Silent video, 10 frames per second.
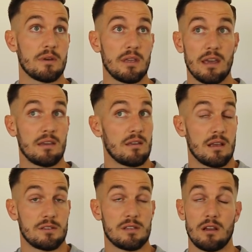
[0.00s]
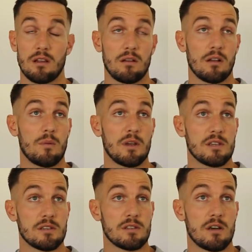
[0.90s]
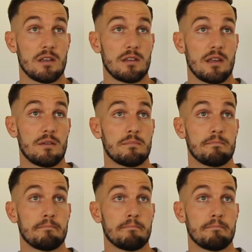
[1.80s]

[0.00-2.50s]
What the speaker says: But yeah, as I said, I can't wait to get started now.